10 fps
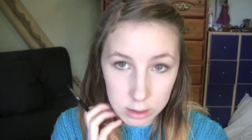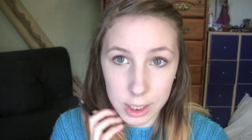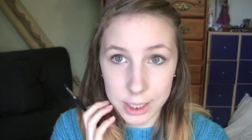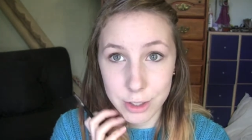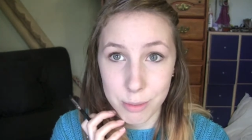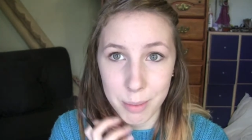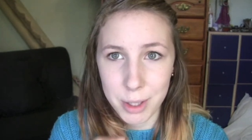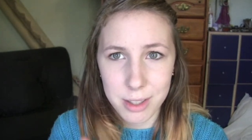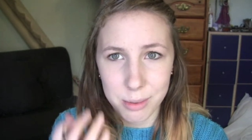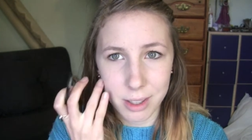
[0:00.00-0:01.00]
like to do my
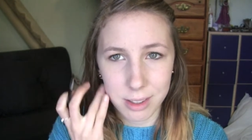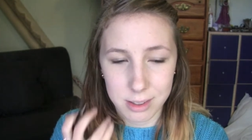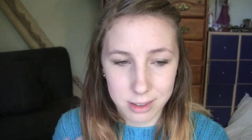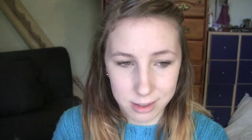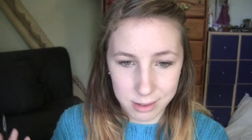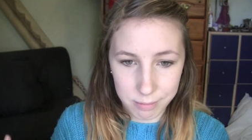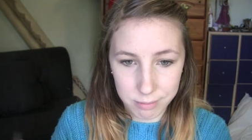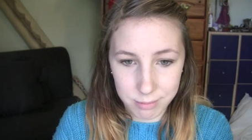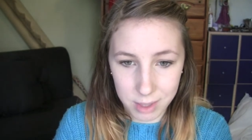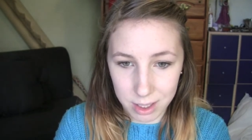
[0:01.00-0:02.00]
brows with. It's just
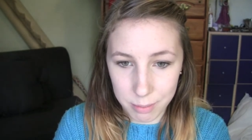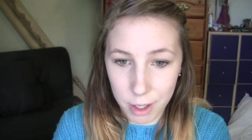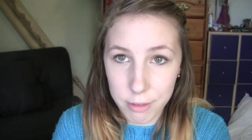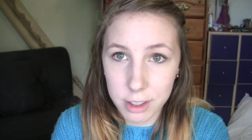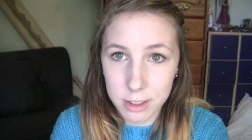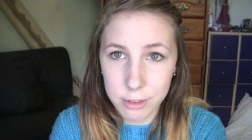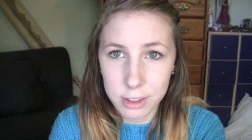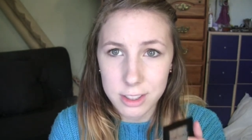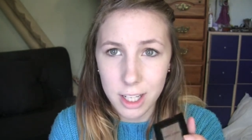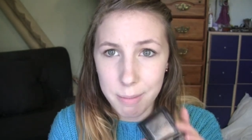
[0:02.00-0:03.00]
kind of perfect for the
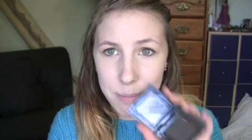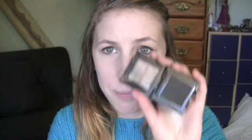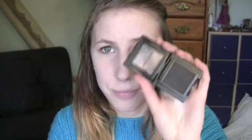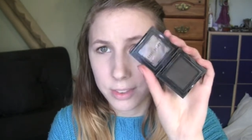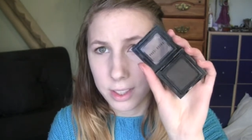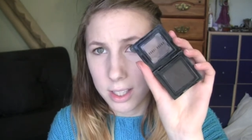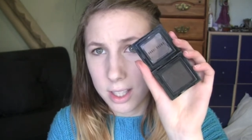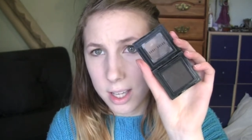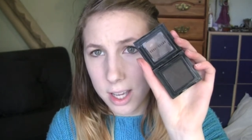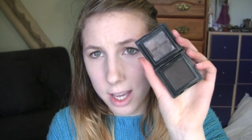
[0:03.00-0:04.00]
shape.
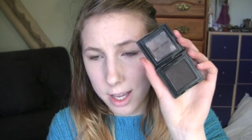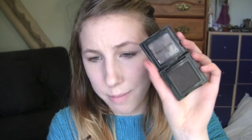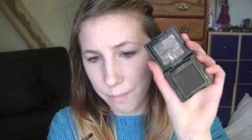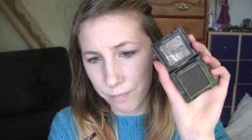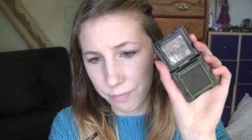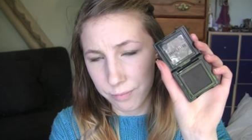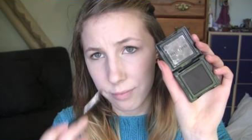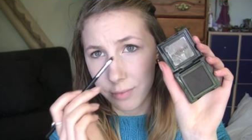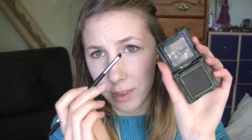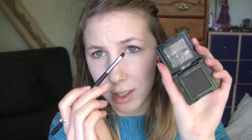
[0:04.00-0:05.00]

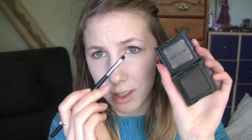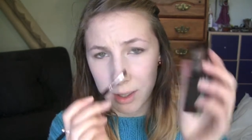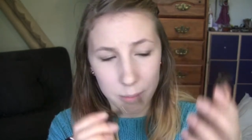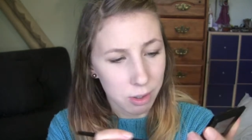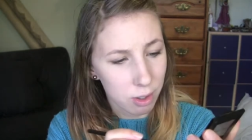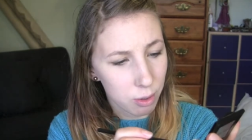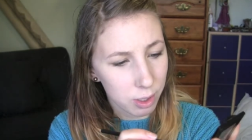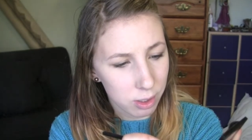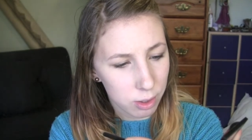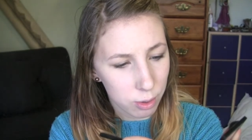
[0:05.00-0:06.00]
So I'm just
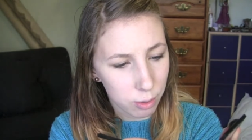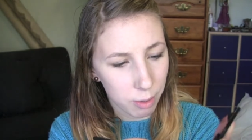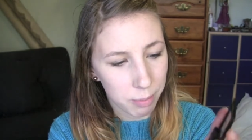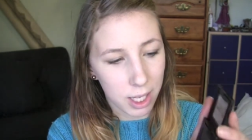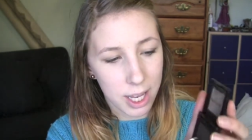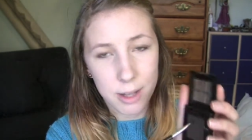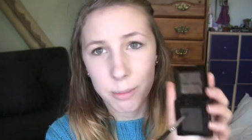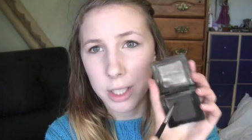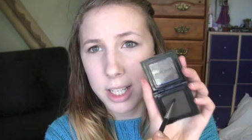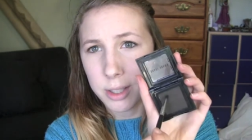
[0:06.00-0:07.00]
going to apply it, and
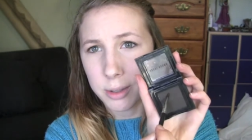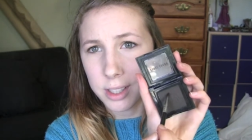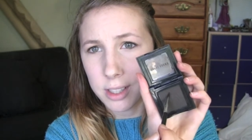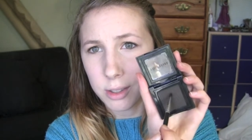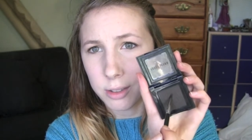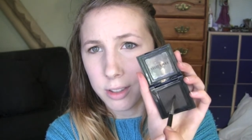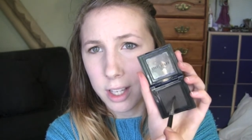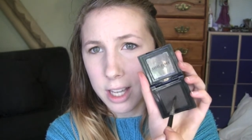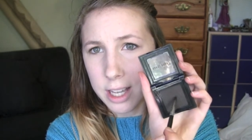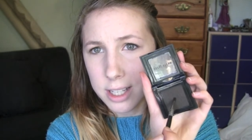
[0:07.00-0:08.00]
what I do is I sort of
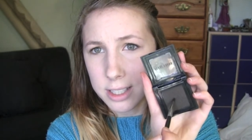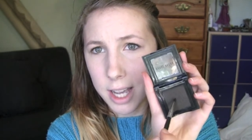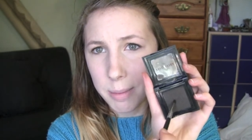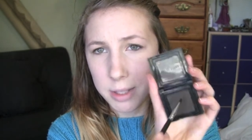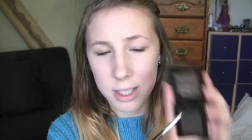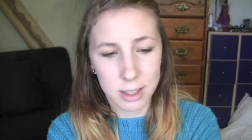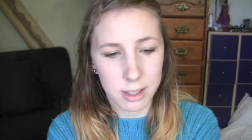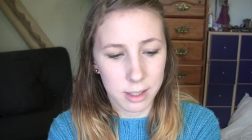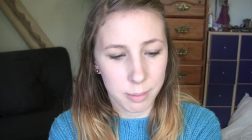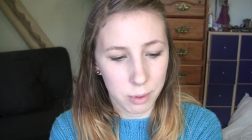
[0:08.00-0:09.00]
tap it in
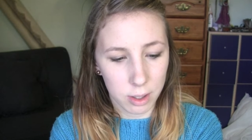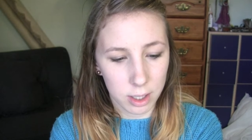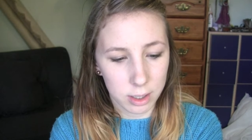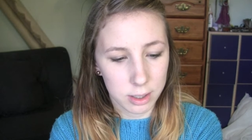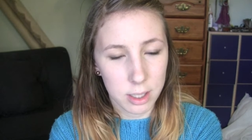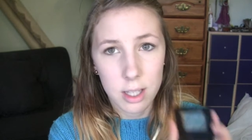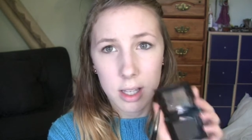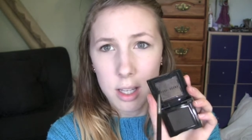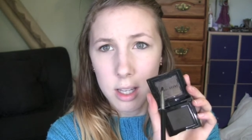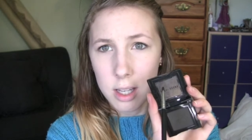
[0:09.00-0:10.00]
the product,
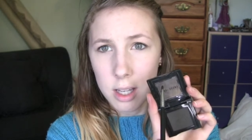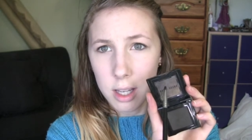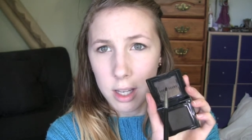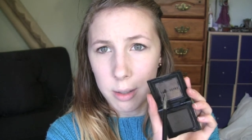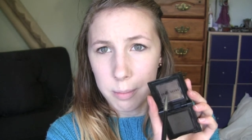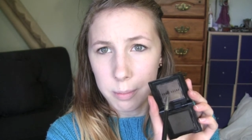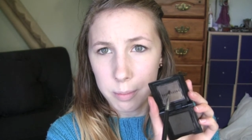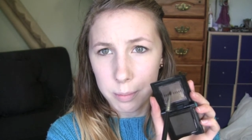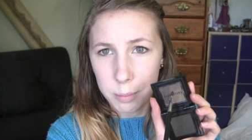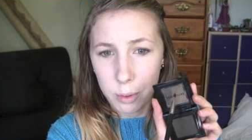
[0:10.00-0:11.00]

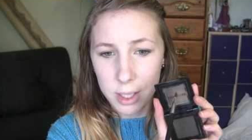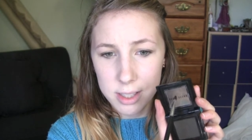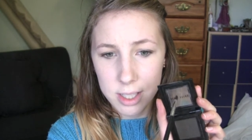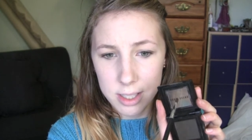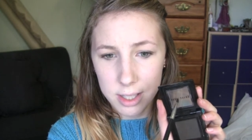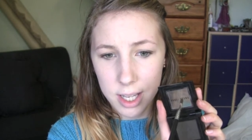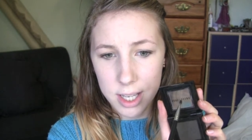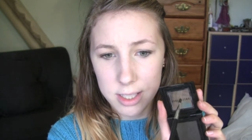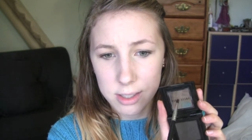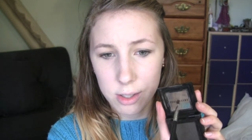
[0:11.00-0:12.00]
press it into there
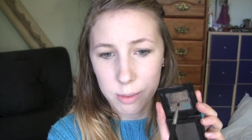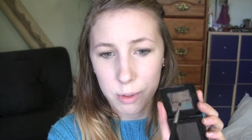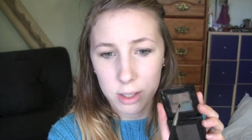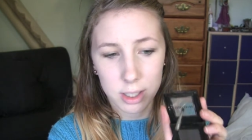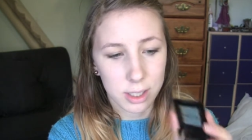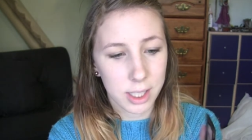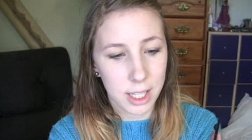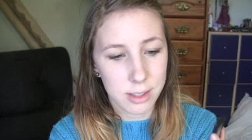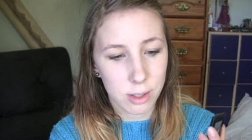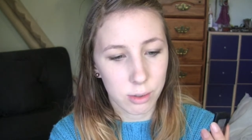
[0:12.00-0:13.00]
just so the product
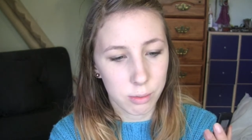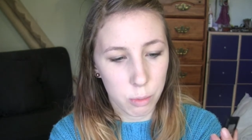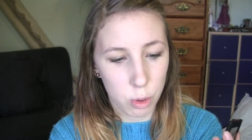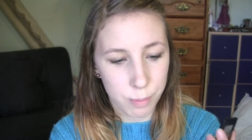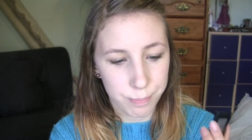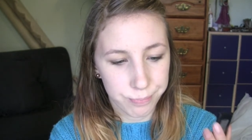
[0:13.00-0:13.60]
gets sort of more